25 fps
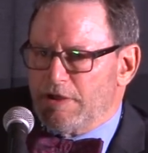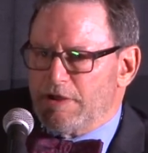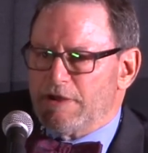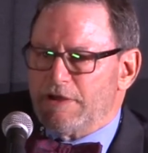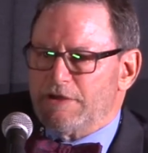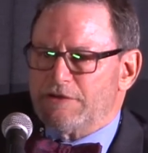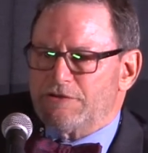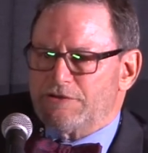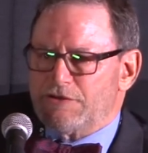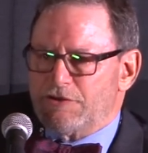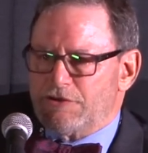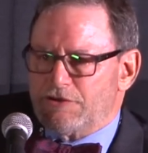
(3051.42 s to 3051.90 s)

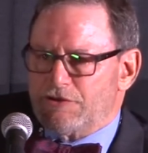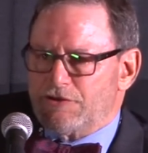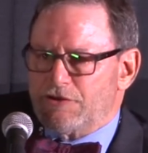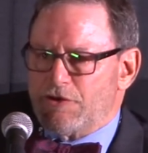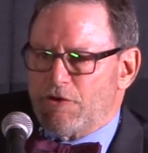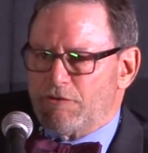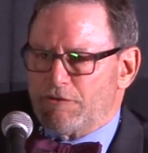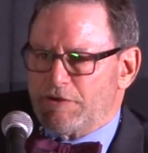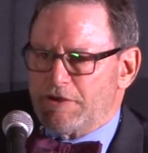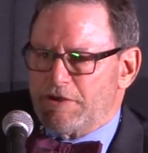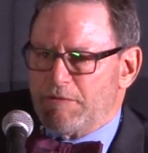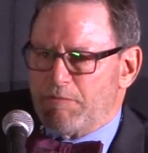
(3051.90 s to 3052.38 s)
is to
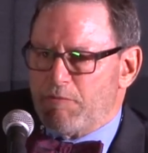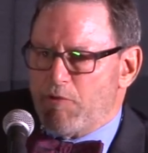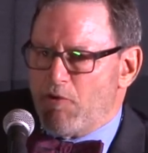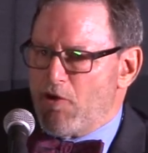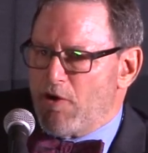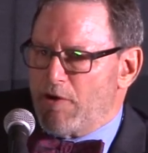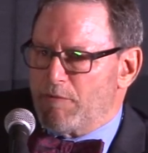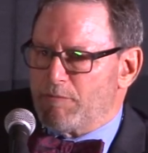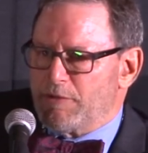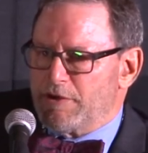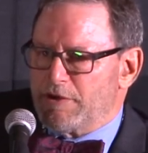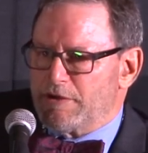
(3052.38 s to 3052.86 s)
show the
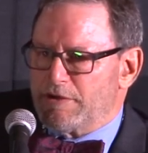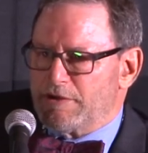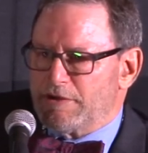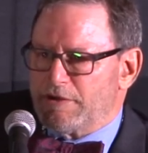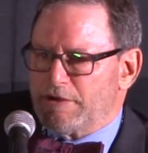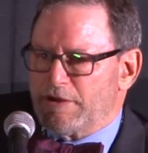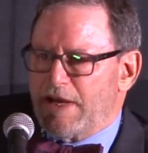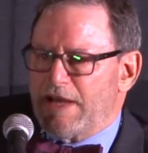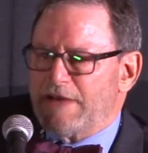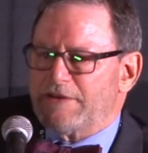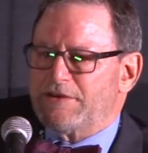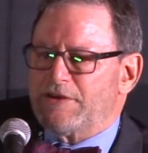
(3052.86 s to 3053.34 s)
apartment
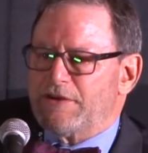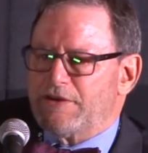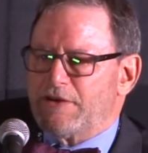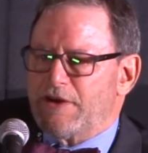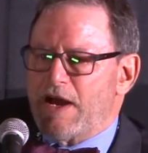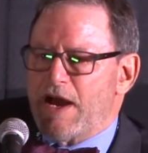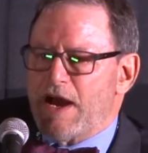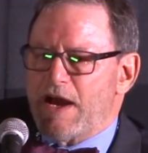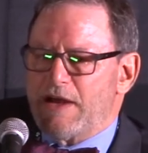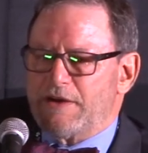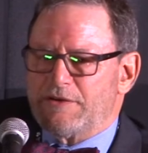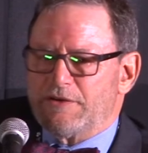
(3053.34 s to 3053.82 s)
and to
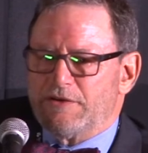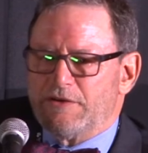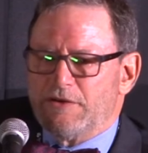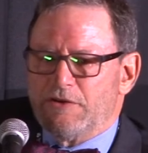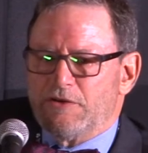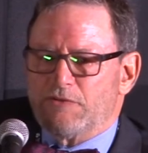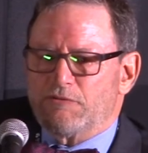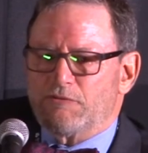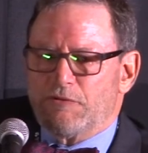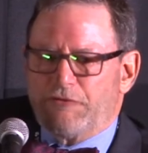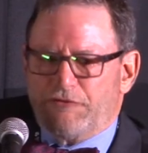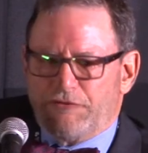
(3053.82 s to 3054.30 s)
not
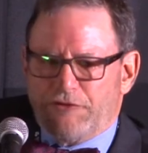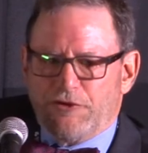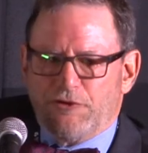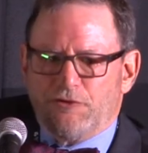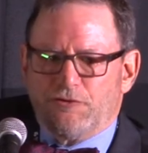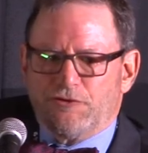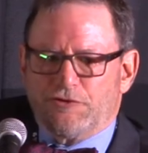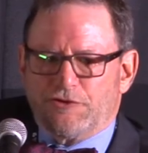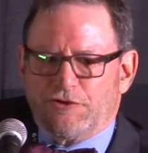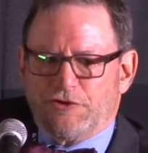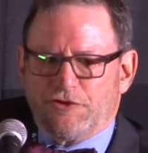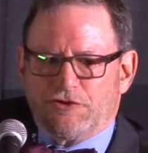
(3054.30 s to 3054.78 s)

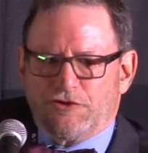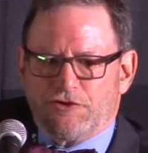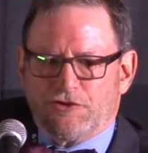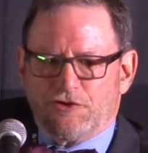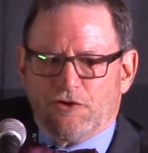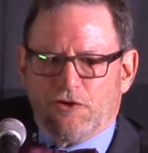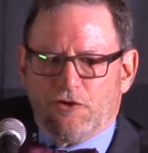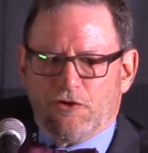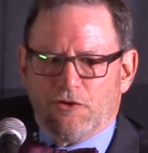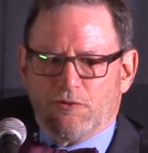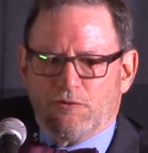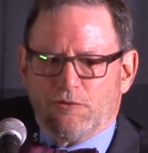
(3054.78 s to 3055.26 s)
refuse to
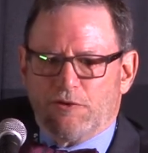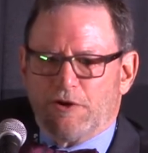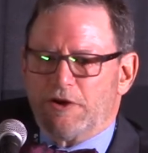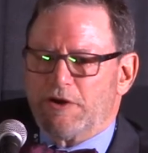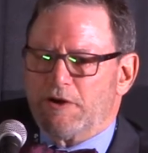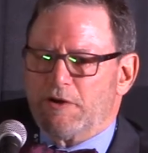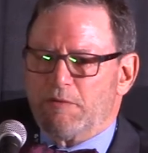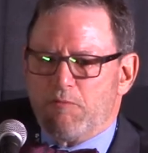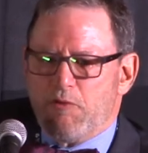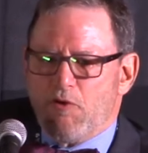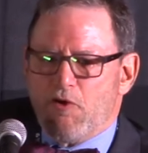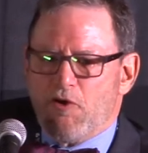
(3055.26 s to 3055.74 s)
show
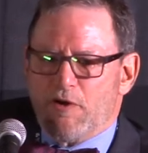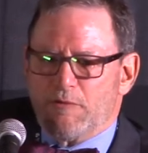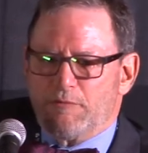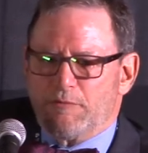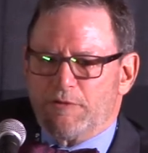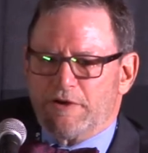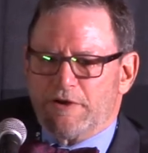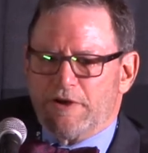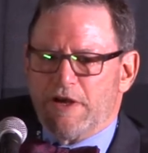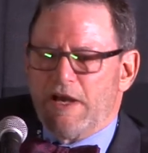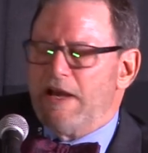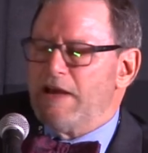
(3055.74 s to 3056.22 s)
an
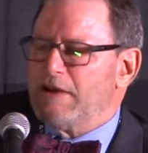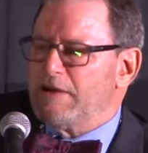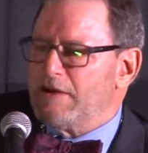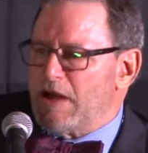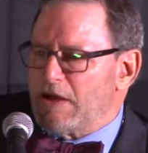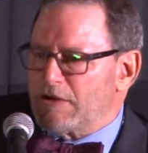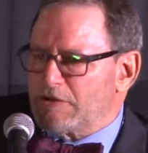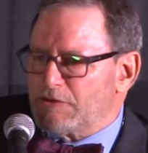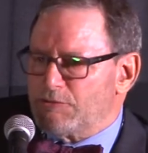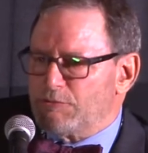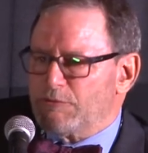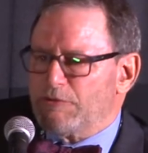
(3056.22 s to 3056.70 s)
apartment,
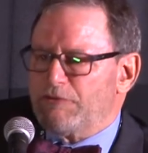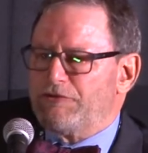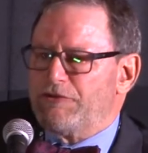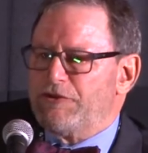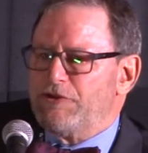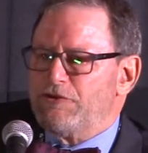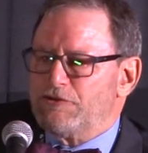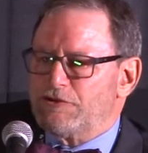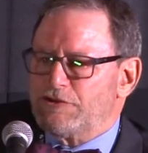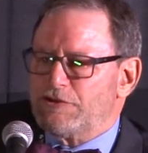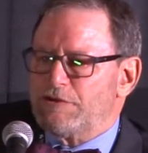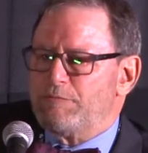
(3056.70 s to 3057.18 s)
not to
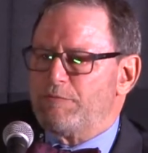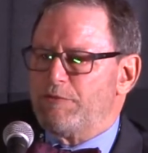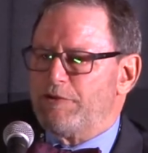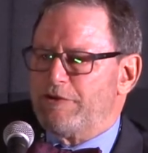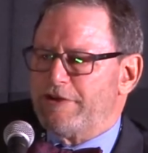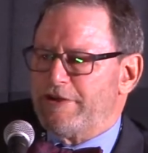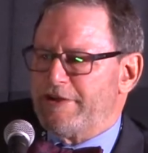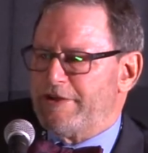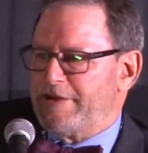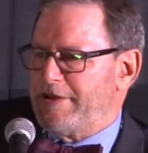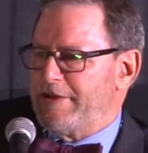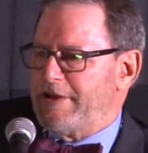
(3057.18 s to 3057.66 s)
refuse to
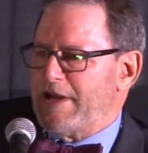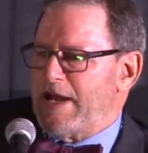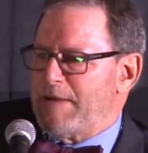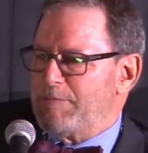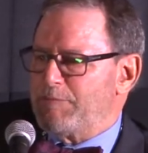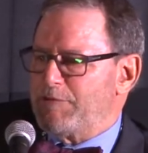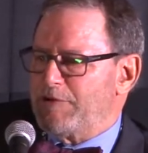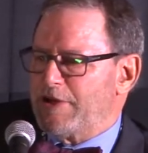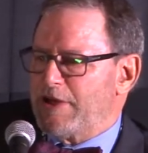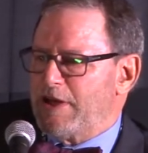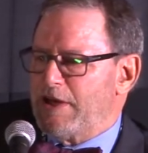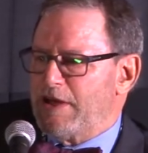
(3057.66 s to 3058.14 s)
put in an
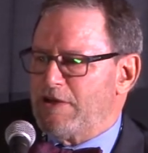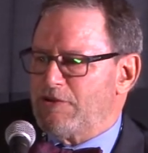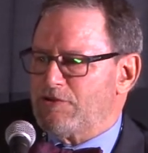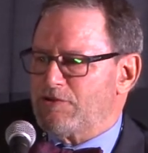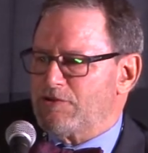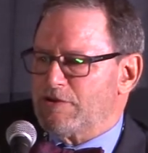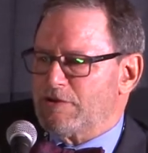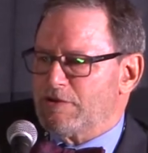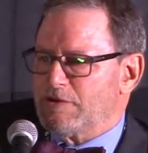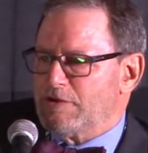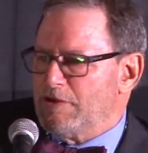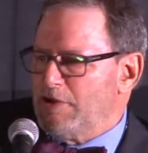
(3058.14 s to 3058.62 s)

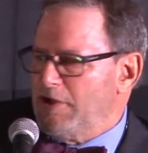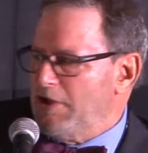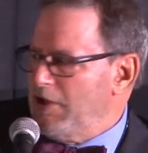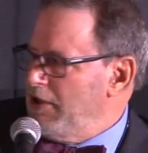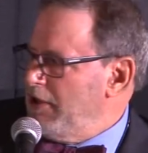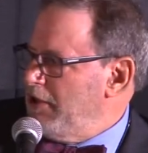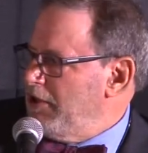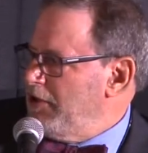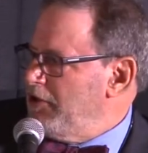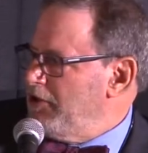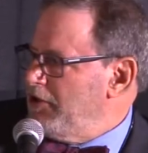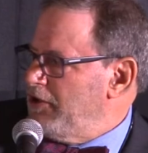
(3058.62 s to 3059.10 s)
application.
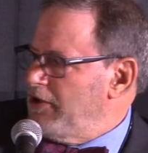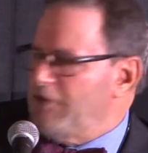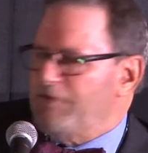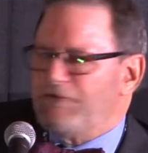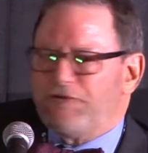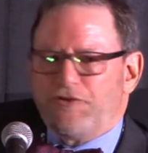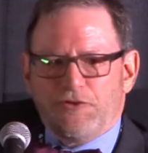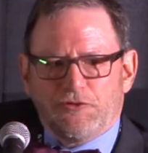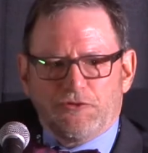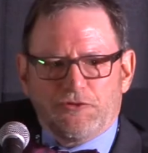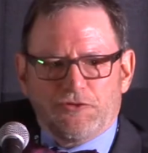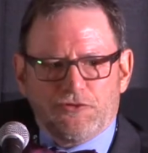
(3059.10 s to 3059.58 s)

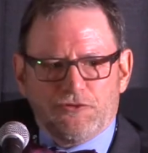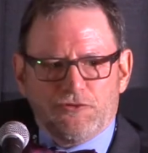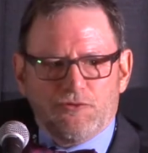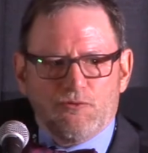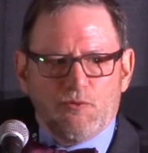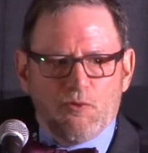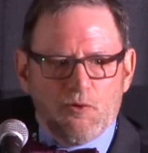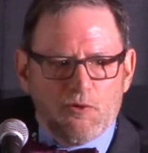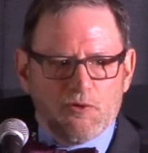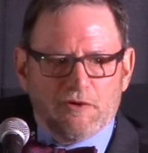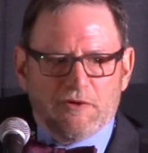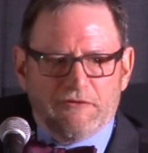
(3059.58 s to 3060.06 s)
If you
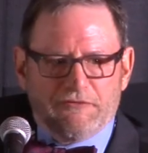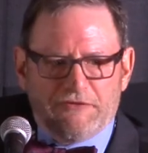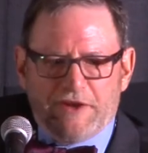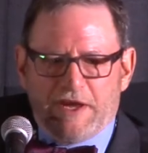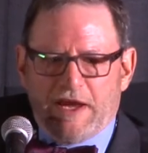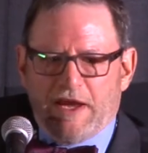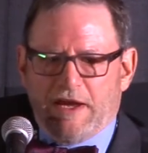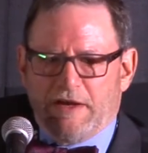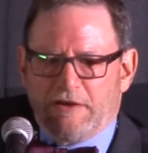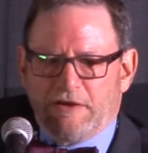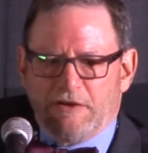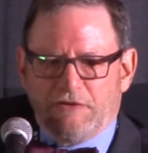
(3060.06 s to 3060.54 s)
do all of
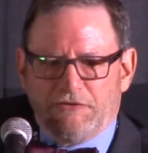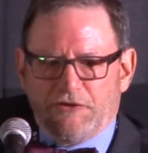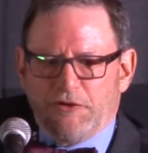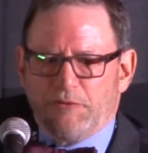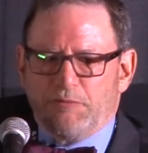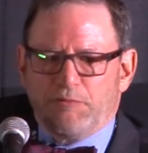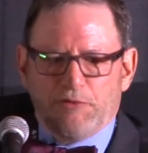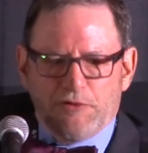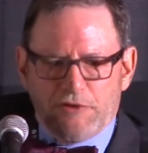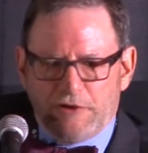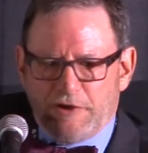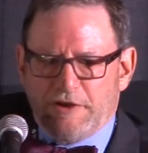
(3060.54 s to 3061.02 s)
that, if you
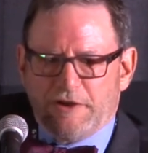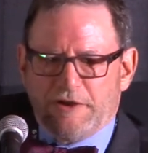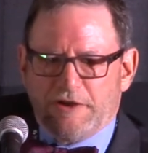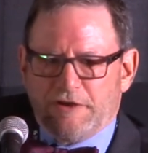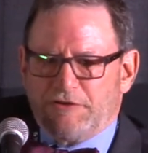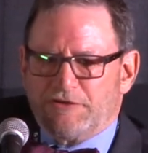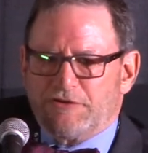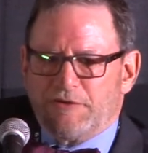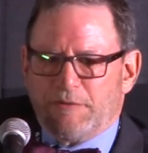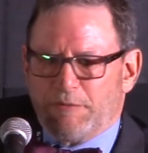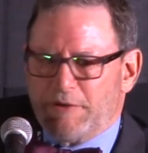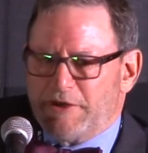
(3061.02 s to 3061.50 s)
put in
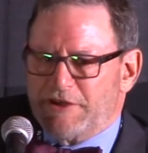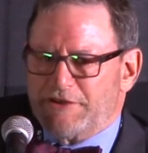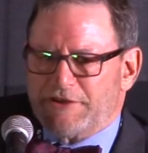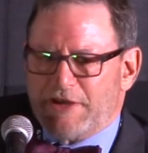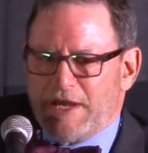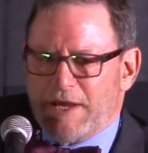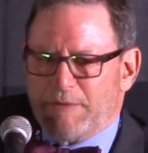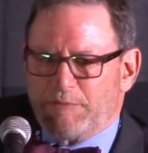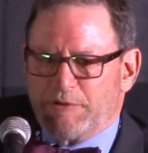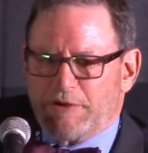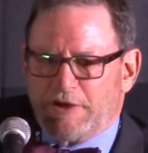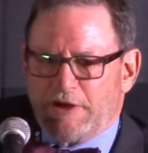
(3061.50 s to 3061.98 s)
somebody's
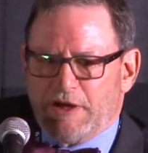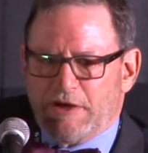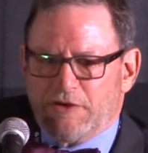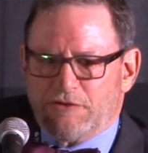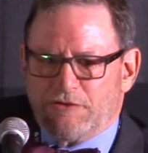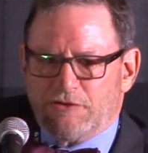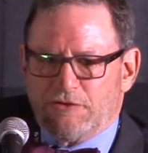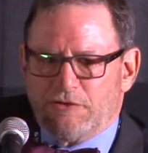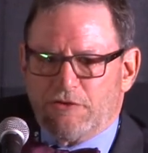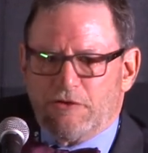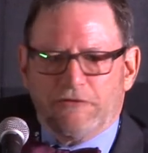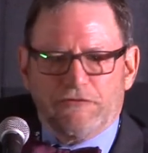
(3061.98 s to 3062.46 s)

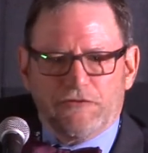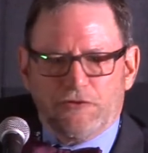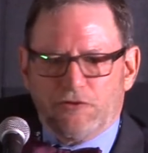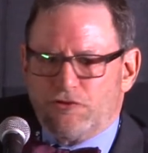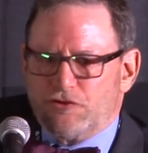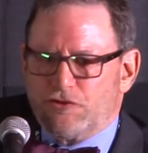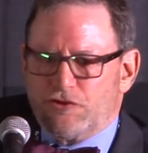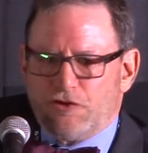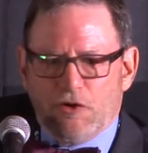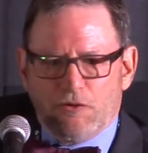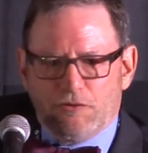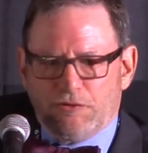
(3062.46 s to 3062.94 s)
application, if you
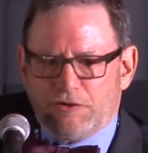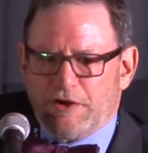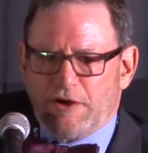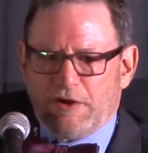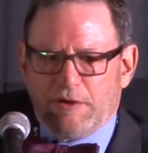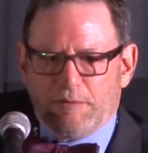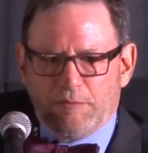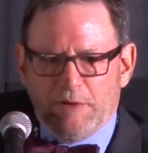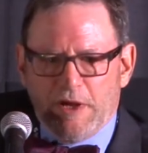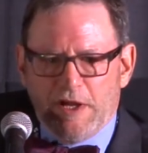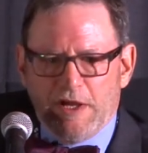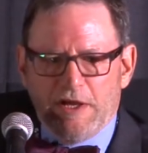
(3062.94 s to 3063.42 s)
show
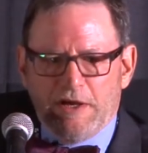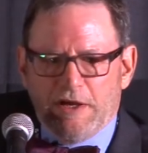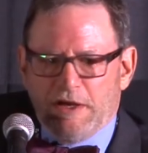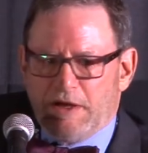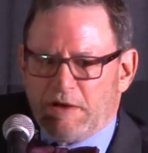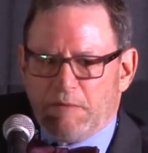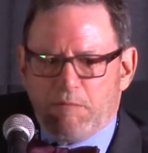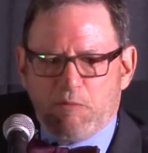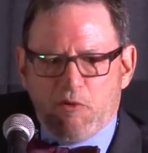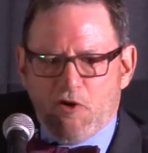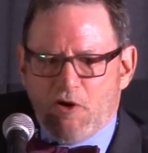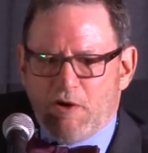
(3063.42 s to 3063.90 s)
them
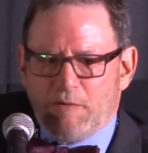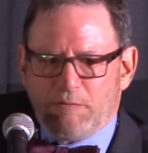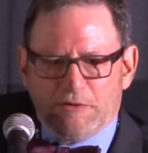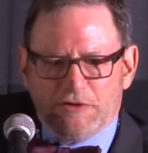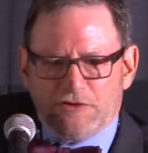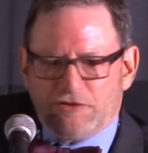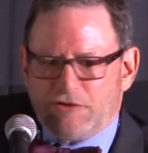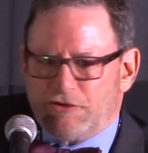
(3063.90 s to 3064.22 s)
an apartment